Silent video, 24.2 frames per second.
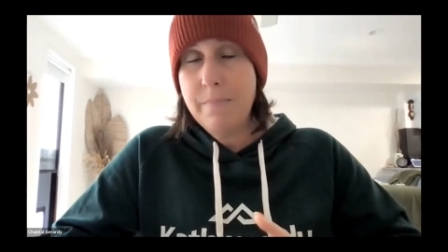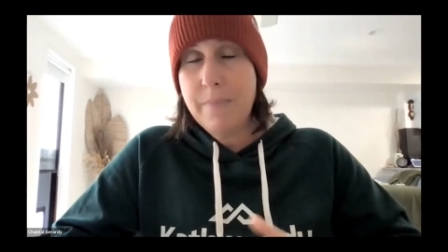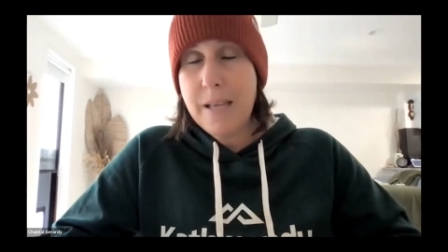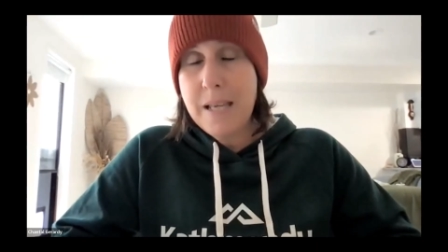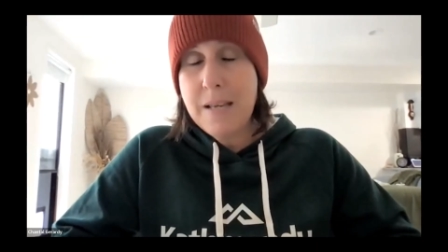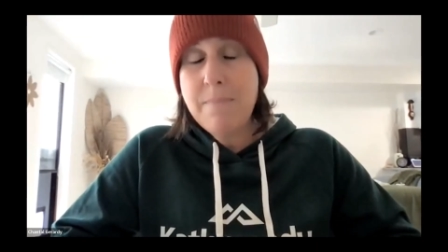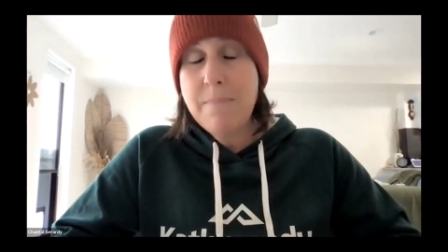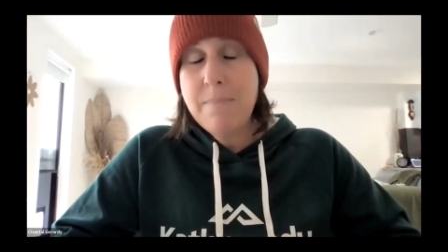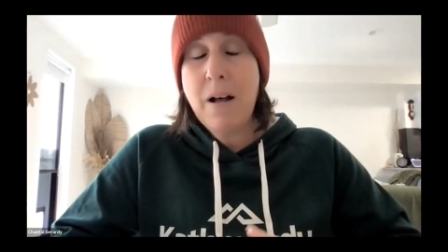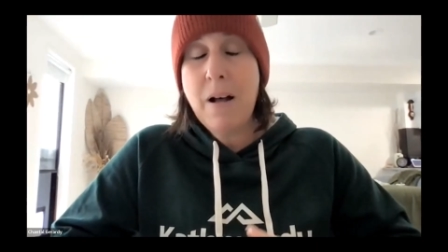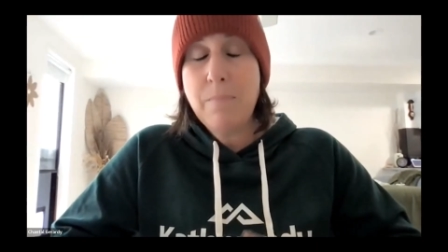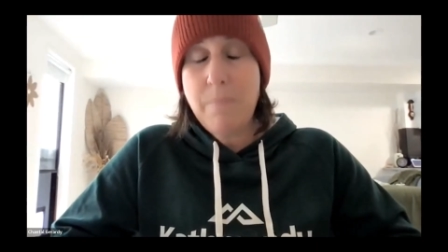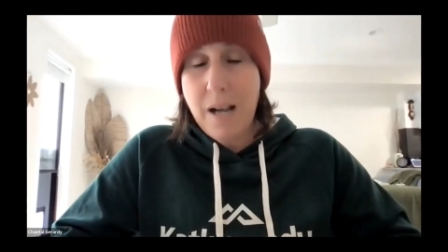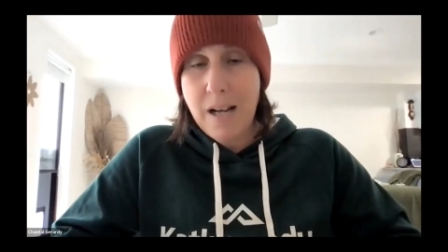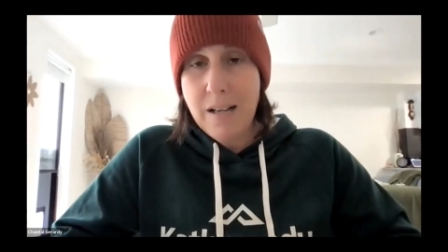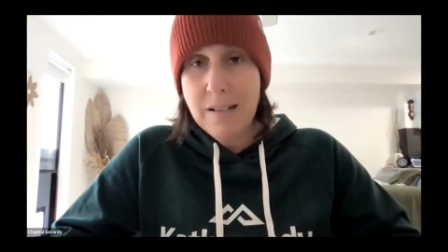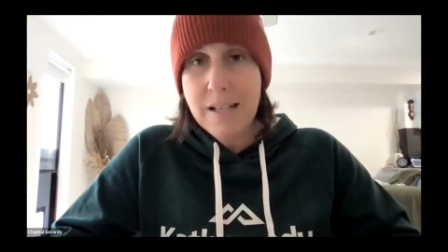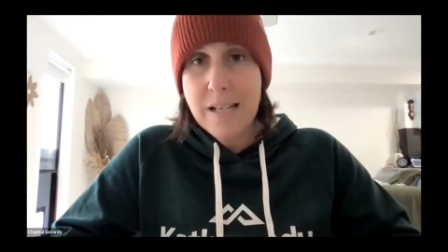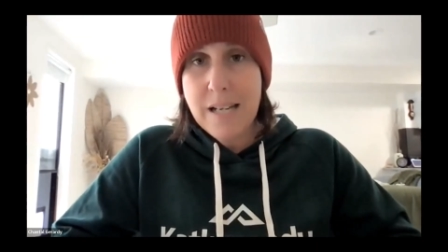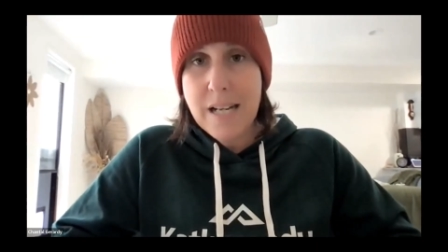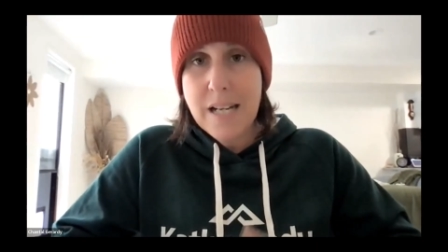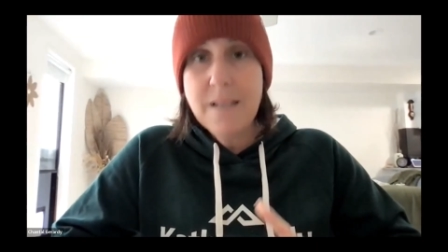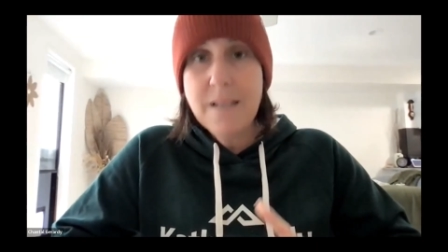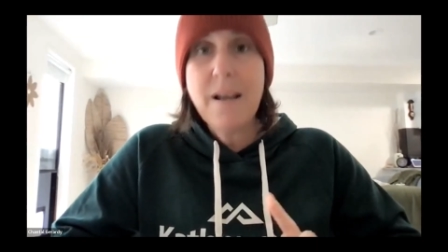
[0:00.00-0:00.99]

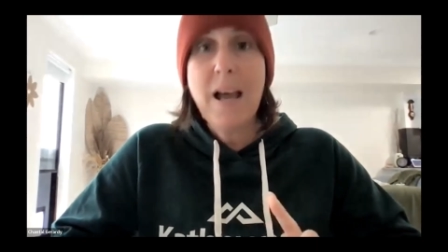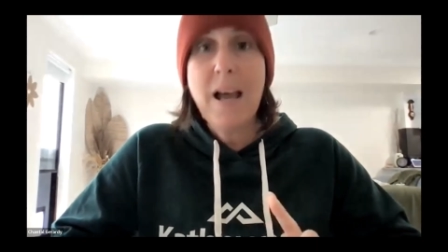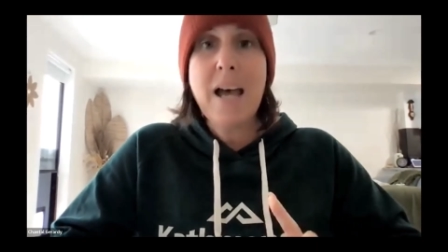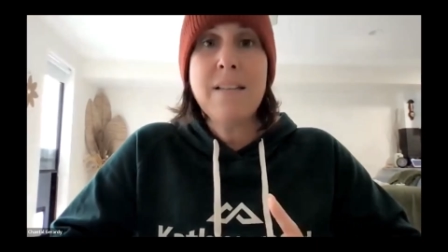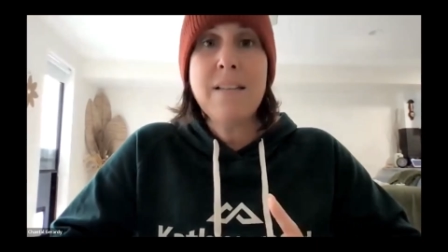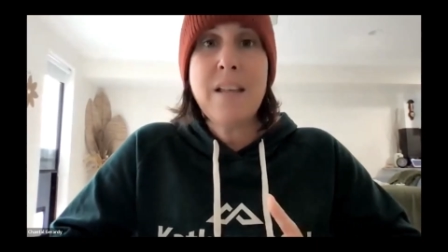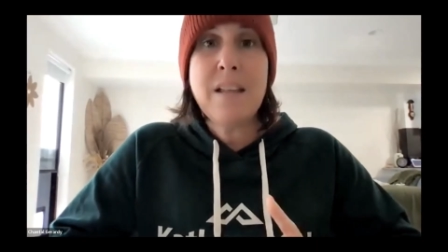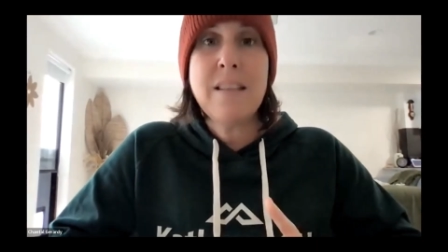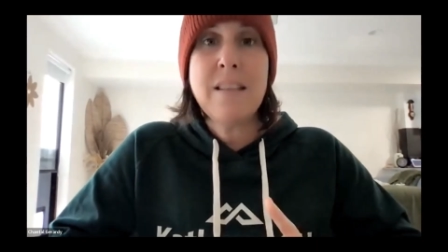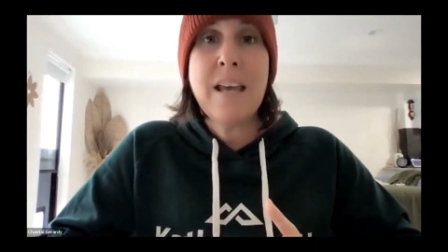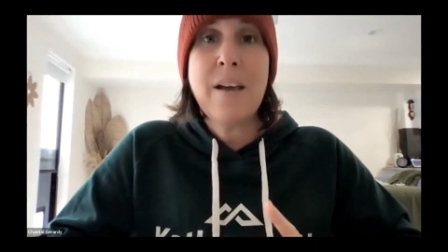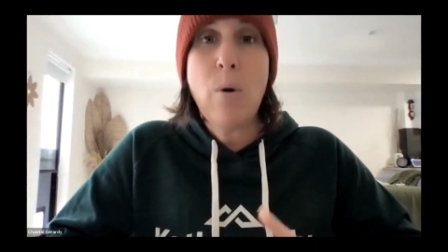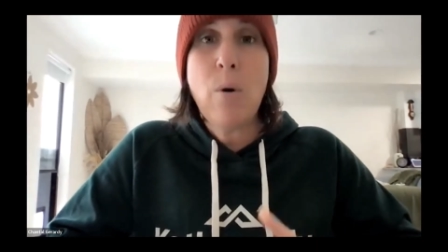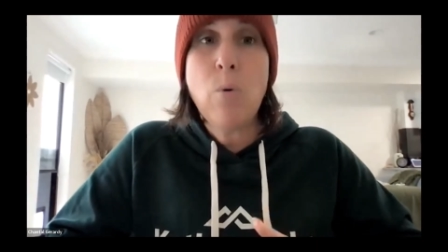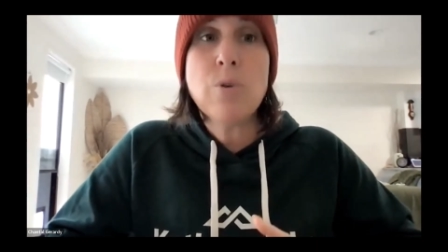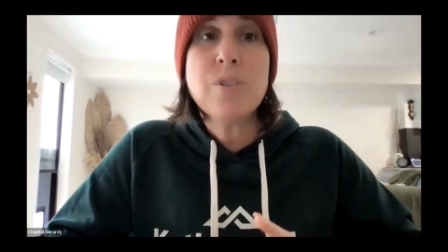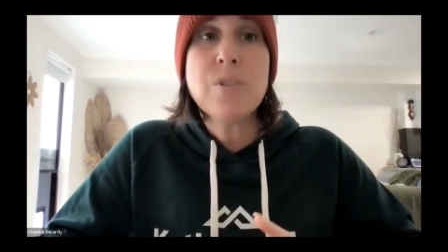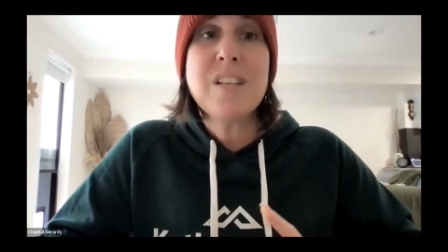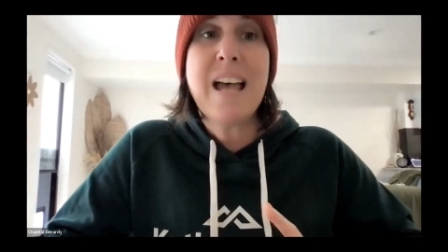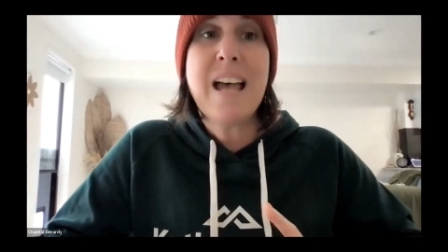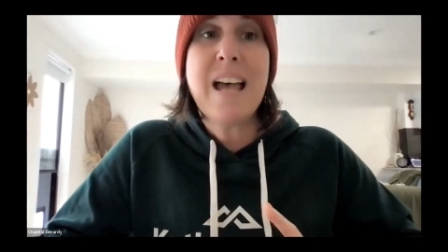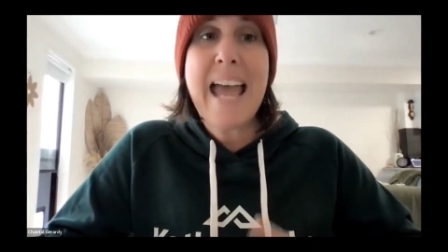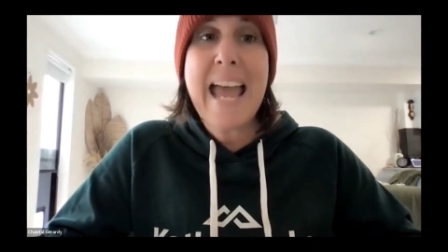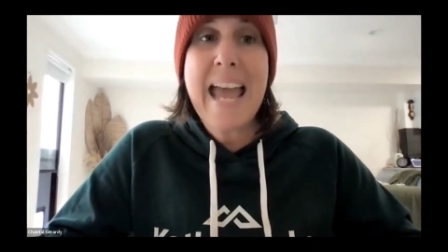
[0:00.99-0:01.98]
marketing, and that they
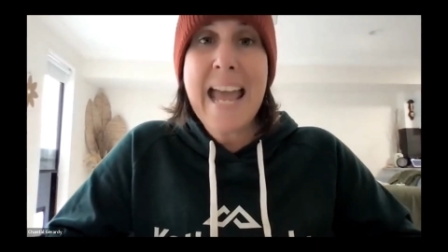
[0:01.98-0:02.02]
also